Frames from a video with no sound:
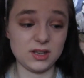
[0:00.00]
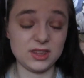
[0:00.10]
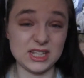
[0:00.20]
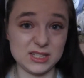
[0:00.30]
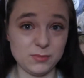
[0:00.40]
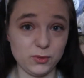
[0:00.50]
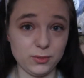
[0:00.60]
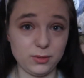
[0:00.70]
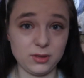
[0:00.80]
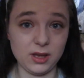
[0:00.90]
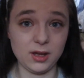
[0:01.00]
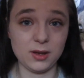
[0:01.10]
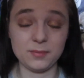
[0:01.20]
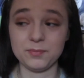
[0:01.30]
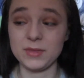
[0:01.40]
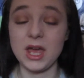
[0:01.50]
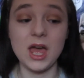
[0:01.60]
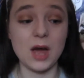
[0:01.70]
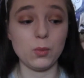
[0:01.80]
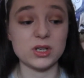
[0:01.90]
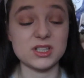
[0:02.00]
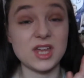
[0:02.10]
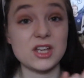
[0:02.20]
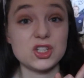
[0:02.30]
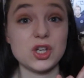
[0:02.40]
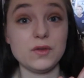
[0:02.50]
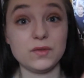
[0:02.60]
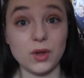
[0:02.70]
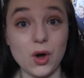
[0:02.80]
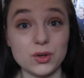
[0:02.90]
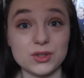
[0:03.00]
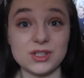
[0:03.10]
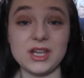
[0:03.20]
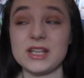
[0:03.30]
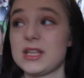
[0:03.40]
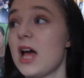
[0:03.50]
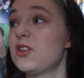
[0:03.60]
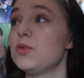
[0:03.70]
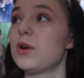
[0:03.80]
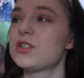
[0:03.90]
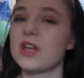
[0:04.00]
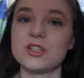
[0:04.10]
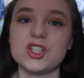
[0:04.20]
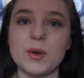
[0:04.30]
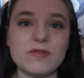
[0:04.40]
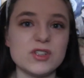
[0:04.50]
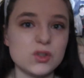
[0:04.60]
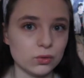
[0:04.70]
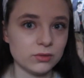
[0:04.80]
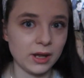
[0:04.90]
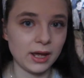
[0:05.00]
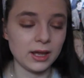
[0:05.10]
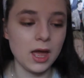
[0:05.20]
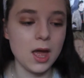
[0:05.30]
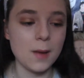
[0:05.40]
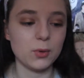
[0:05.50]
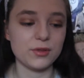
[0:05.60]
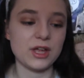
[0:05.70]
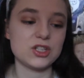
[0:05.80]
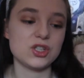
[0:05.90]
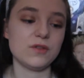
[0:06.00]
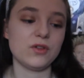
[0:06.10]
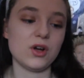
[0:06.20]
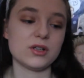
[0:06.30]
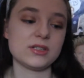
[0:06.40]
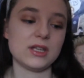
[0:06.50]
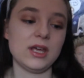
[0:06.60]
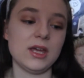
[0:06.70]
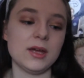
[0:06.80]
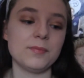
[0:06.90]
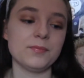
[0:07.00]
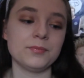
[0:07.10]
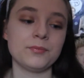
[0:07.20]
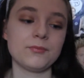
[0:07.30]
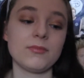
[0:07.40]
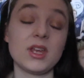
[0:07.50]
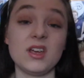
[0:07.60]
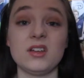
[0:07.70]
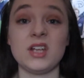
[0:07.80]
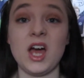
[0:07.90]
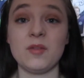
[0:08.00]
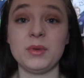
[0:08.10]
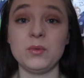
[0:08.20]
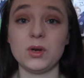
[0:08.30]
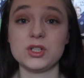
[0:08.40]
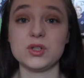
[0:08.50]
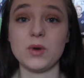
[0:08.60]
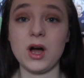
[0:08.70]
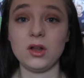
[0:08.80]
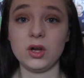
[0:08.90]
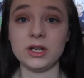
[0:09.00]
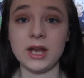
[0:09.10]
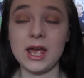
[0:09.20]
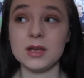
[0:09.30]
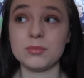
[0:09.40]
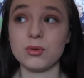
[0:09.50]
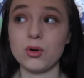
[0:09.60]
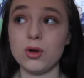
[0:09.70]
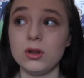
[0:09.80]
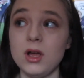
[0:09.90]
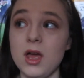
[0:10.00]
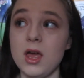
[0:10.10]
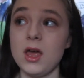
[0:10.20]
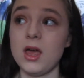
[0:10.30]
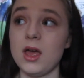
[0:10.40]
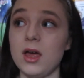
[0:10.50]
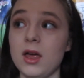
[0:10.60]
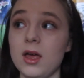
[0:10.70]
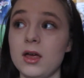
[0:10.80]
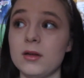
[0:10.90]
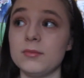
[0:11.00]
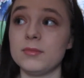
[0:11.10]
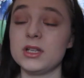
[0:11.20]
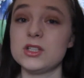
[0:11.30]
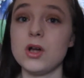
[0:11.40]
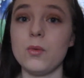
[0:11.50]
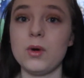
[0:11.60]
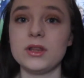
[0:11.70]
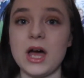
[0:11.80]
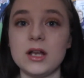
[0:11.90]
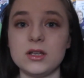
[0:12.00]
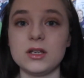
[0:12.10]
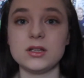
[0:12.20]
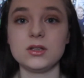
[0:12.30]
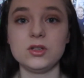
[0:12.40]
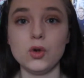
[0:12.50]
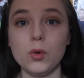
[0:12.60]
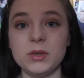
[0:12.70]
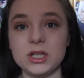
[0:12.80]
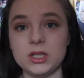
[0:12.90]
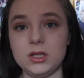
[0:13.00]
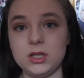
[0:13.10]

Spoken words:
this month, and one's Thatcher Joe Vlogs. Yes, I do watch Thatcher Joe every Sunday, but Thatcher Joe Vlogs I've been watching quite a lot in April. He's not one that I normally